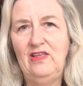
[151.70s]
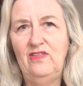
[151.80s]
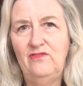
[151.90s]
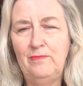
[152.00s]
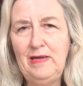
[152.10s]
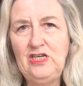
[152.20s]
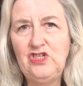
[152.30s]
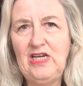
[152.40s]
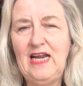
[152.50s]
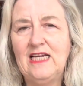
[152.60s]
for men
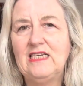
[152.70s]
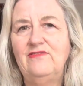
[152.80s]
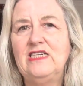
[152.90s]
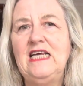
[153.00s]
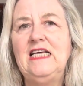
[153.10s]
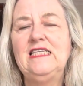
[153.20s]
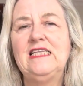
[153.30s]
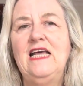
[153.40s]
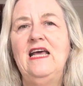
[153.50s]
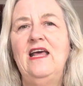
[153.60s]
shed activities,
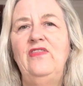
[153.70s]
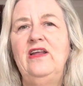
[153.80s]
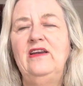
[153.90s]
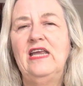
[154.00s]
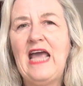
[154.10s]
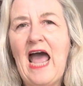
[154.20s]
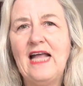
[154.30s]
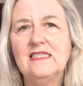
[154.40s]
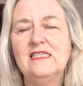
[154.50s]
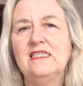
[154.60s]
then
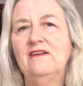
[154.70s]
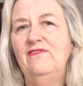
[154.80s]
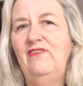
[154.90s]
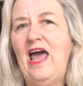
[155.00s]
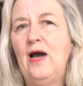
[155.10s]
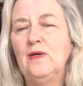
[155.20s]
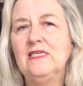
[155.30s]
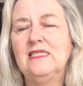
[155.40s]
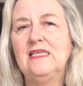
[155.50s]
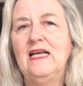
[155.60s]
gardens and
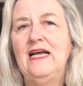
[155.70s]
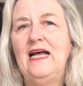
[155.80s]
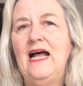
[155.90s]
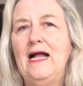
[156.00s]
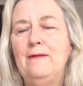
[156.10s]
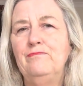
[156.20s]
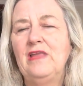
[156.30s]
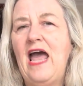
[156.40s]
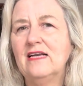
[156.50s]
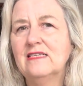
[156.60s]
flowers,
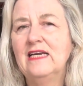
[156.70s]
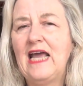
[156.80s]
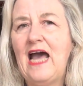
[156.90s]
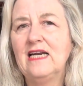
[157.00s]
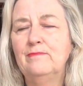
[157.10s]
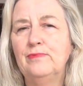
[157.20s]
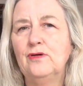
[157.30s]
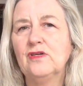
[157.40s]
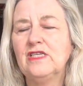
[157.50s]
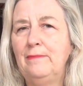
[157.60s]
house and garden
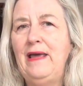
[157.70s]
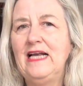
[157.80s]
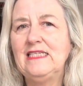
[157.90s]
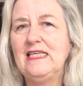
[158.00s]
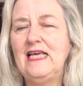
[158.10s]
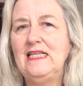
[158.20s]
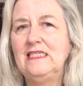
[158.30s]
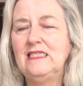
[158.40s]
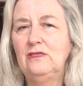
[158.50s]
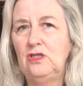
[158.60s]
books and
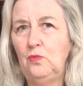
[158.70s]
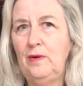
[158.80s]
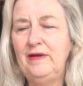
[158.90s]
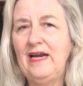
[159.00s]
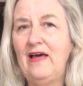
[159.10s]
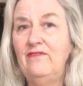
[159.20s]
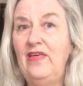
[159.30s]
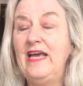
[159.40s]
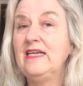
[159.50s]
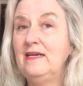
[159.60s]
magazines. The women love
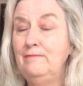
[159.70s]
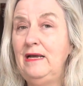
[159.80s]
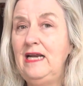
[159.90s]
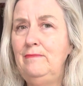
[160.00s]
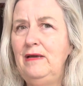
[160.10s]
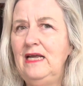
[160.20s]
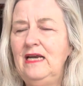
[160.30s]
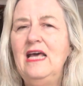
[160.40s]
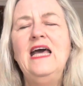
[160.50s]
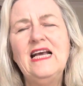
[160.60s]
that, and many men,
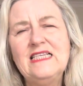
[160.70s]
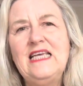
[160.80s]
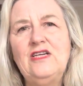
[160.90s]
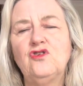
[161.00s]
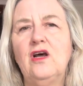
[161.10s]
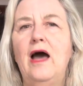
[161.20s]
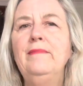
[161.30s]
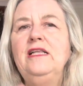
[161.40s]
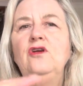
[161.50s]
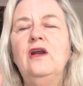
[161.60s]
etc. I
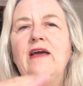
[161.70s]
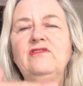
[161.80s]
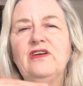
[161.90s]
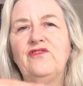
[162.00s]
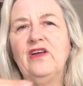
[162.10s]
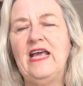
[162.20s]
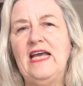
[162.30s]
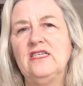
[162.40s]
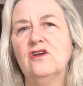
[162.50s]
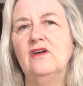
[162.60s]
mean, you'll have different
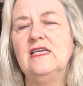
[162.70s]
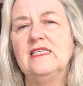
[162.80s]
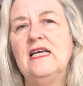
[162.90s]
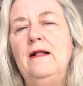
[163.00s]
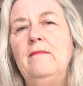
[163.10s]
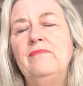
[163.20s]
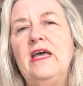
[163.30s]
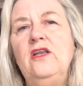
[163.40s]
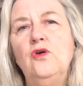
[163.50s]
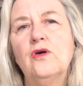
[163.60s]
categories
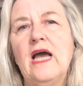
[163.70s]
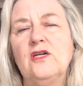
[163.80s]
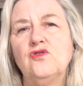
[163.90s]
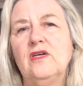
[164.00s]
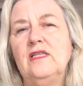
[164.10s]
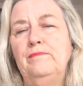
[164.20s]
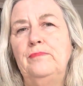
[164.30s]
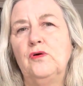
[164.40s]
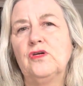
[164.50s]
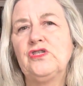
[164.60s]
in your country, the
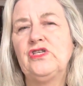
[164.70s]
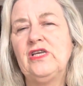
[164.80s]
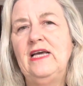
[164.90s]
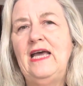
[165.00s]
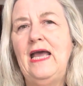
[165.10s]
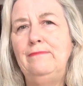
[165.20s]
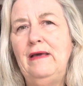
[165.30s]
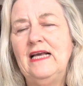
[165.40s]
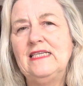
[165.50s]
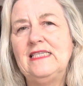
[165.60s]
books and
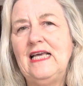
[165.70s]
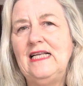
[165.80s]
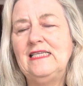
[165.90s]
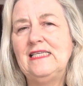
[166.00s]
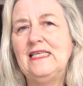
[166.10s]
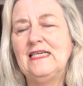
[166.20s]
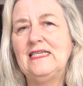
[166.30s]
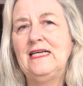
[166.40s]
magazines that